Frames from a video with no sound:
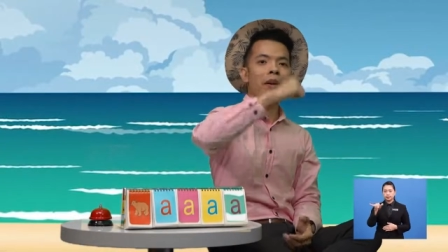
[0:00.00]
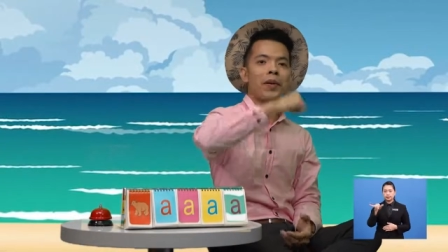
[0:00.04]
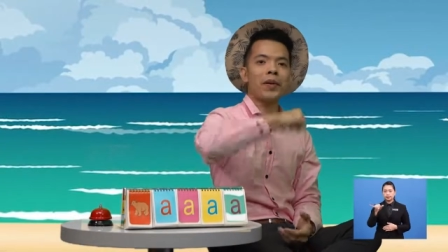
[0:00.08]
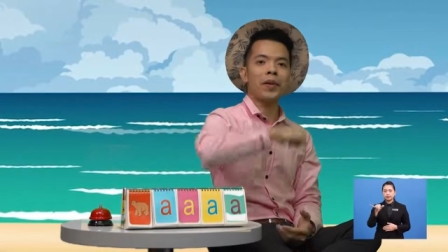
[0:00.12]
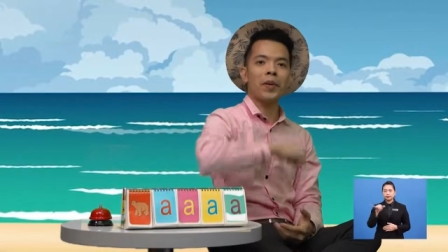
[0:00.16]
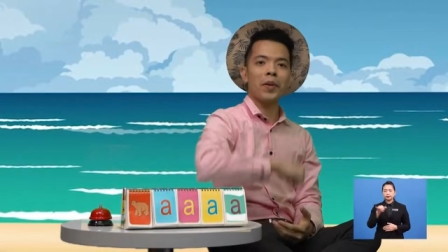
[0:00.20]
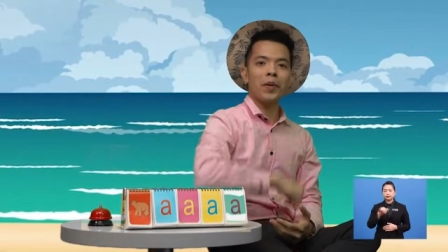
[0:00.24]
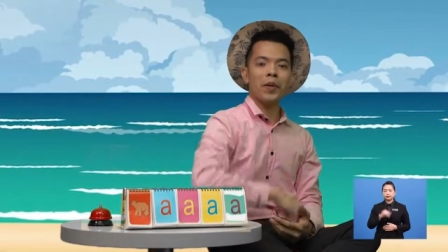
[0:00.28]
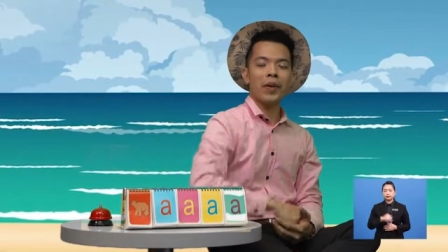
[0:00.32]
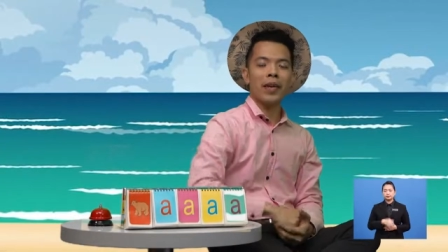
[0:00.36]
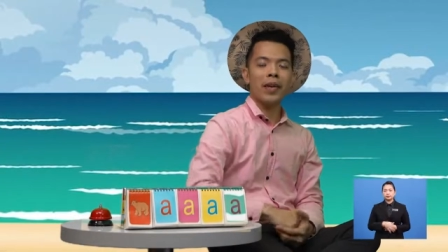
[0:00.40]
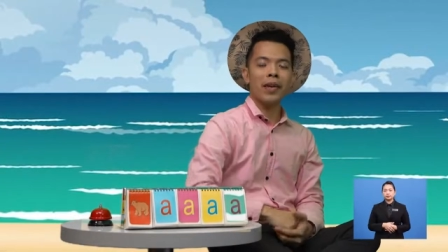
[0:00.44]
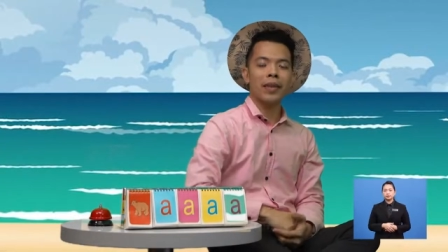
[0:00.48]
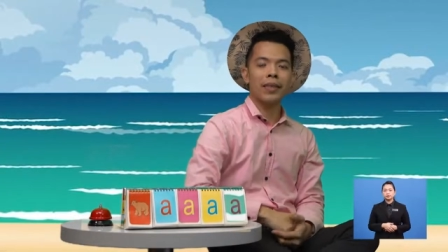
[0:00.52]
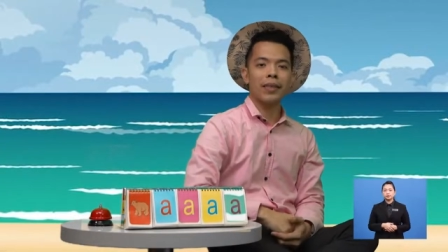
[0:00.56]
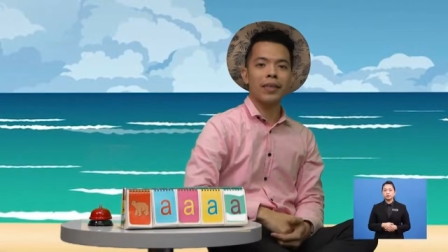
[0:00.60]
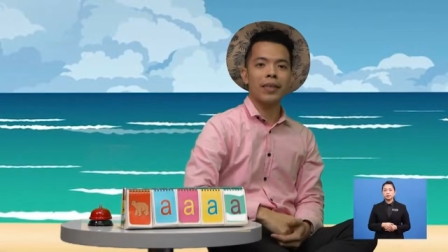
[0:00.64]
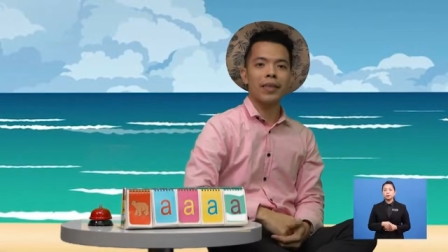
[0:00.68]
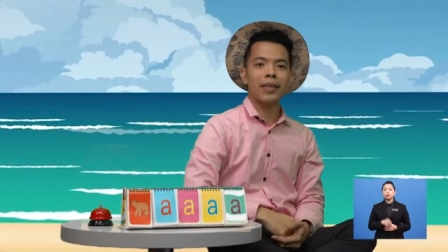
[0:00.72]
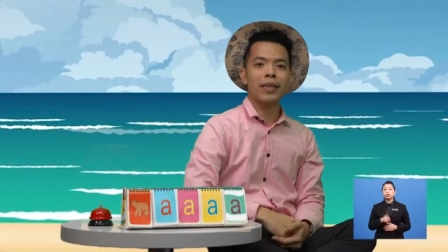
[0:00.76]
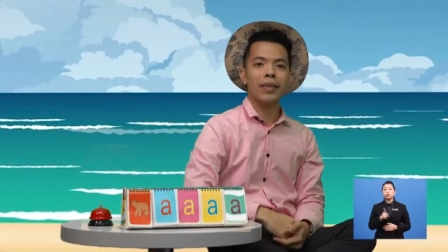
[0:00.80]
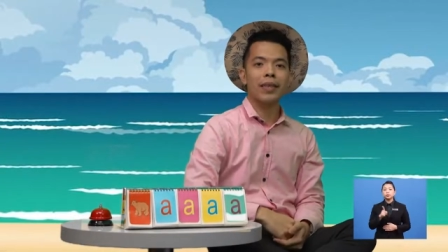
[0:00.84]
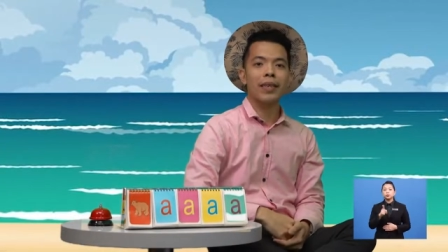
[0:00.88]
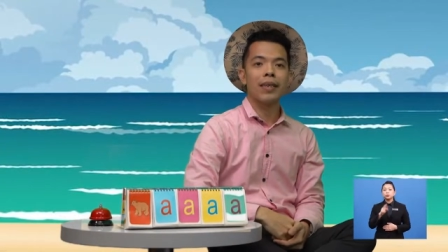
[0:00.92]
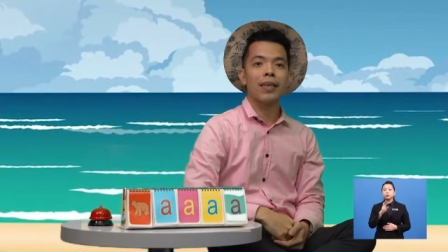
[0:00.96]
correct.
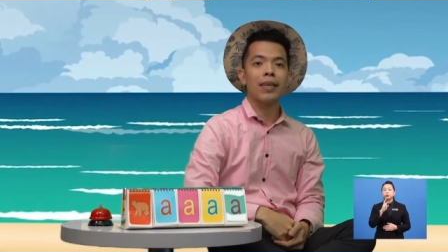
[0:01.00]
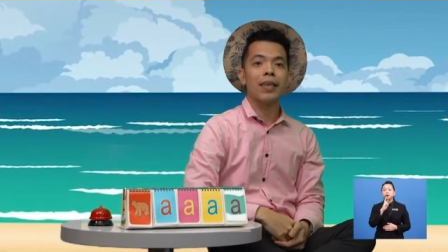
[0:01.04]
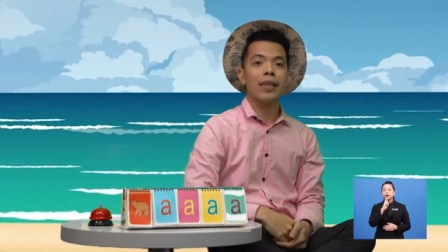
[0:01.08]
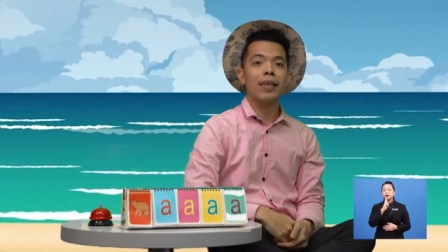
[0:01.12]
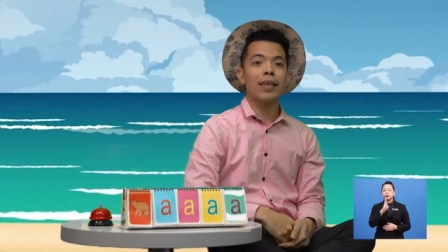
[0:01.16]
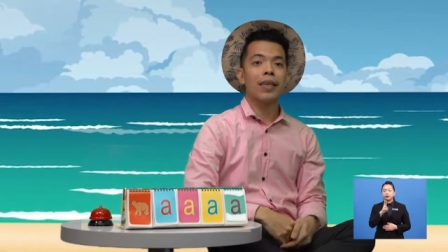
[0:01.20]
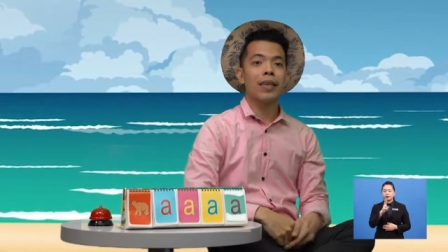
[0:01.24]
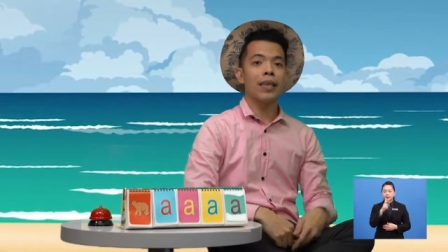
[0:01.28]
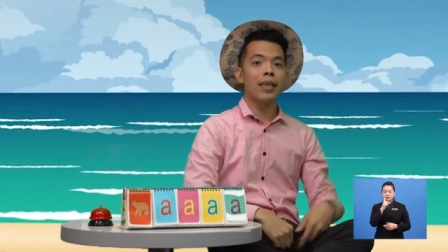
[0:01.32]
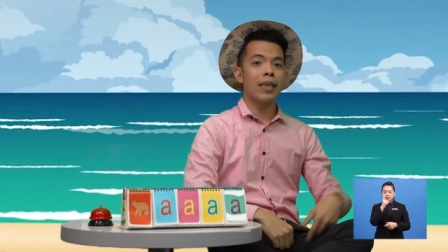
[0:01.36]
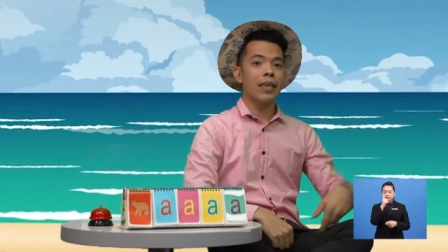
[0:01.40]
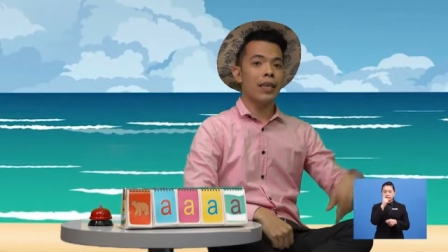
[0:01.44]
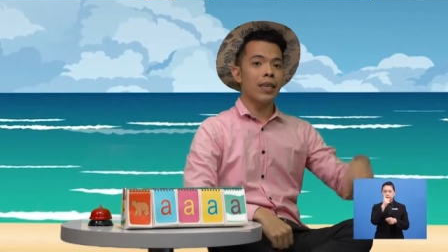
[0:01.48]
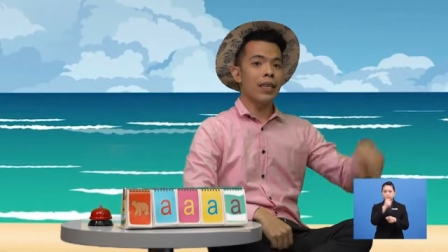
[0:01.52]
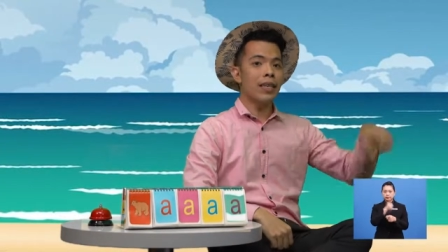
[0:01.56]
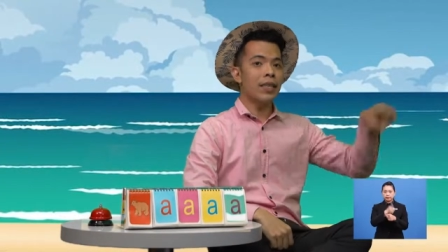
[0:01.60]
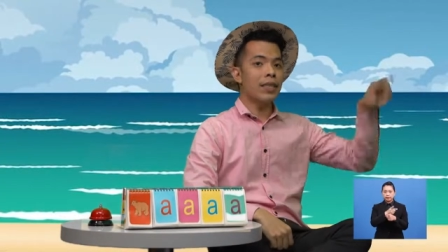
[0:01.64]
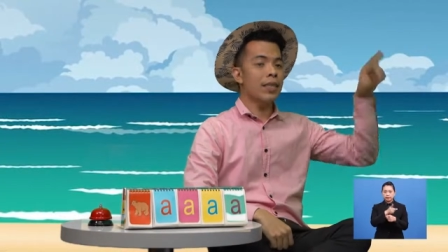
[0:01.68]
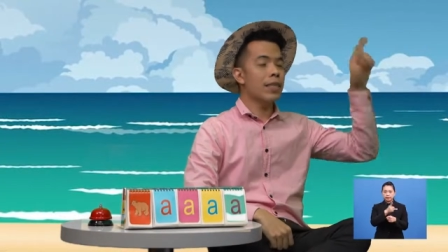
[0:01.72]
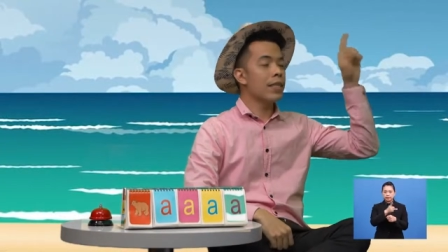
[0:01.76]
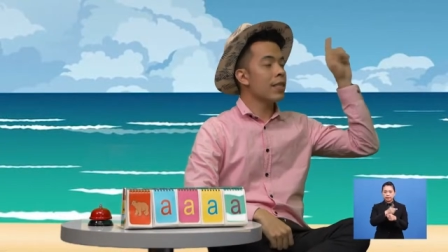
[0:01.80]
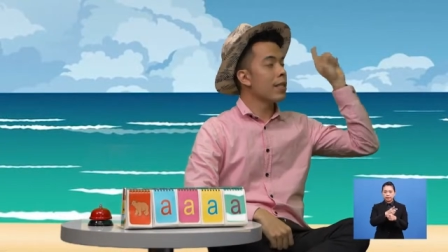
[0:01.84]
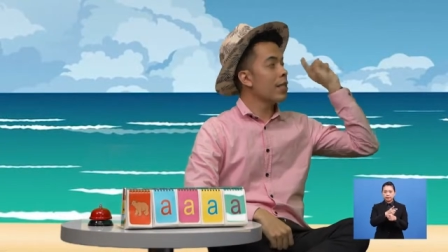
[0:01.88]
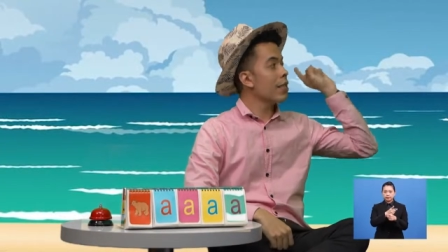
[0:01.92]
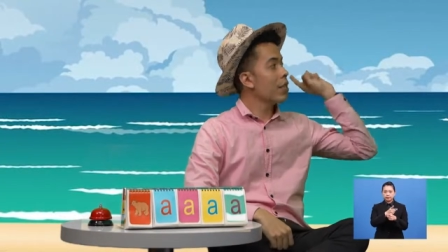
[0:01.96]

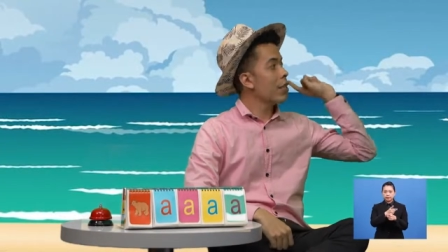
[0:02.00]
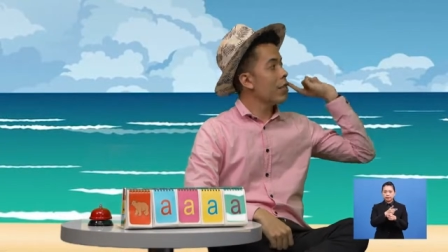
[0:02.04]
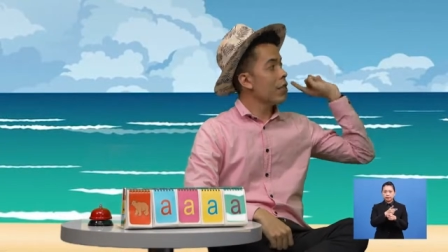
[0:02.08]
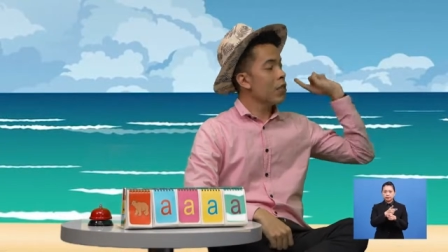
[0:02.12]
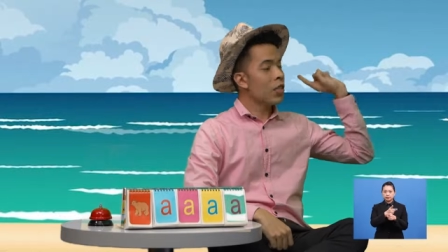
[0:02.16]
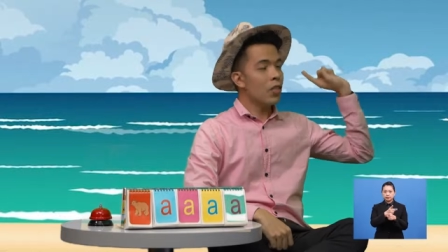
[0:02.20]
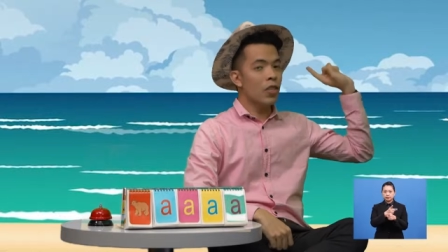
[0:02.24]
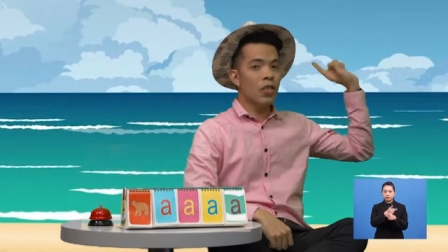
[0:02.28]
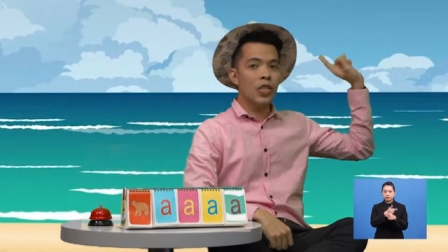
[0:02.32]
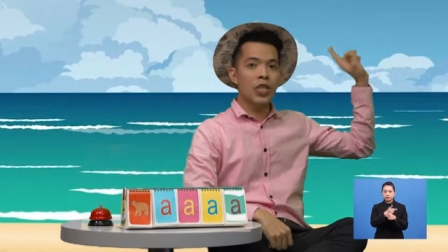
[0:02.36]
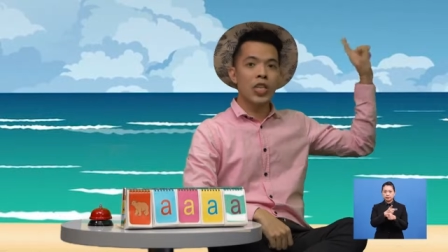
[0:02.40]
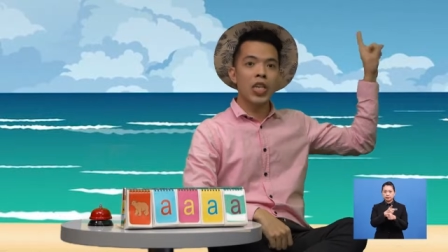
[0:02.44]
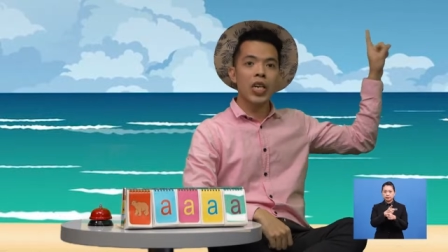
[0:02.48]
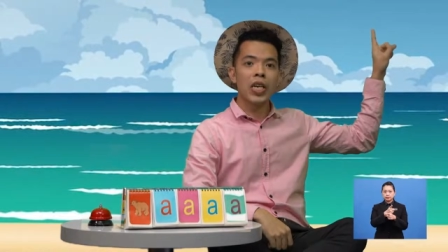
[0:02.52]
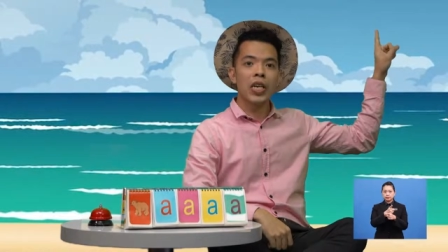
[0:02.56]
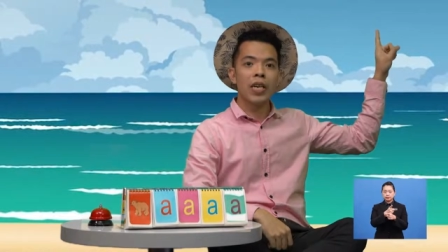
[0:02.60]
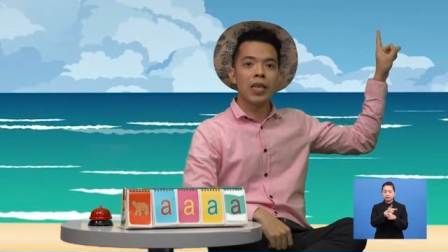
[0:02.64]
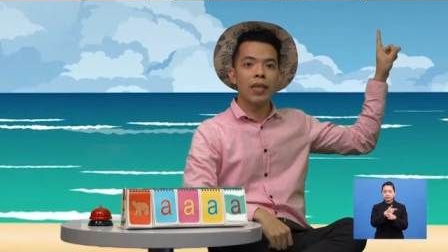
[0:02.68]
It's ch.